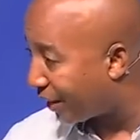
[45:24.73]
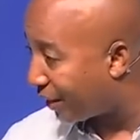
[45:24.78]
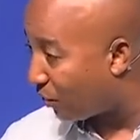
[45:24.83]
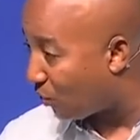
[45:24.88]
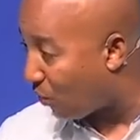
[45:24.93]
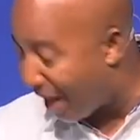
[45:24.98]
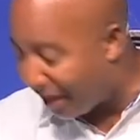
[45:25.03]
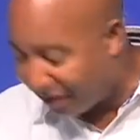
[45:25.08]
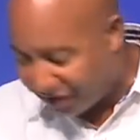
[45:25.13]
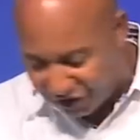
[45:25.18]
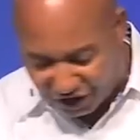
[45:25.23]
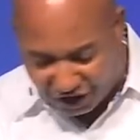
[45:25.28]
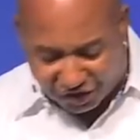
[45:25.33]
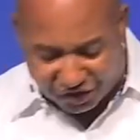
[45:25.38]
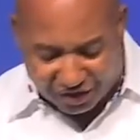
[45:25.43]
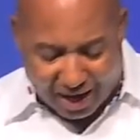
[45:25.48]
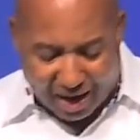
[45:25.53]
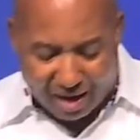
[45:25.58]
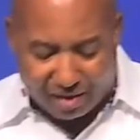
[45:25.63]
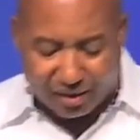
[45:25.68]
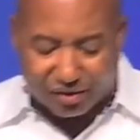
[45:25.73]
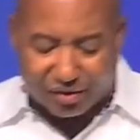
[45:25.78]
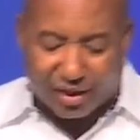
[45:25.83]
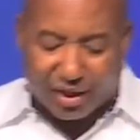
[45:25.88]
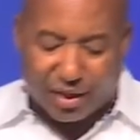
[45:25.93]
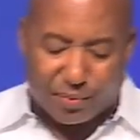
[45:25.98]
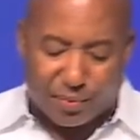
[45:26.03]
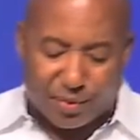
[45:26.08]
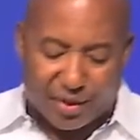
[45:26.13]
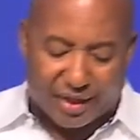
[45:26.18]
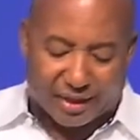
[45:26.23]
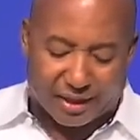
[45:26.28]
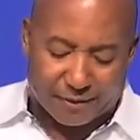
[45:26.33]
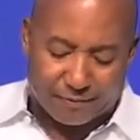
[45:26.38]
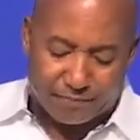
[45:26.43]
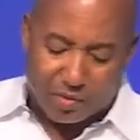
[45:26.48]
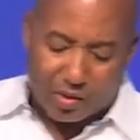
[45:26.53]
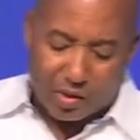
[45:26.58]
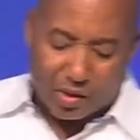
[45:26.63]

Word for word: Watch this now. Let's keep reading.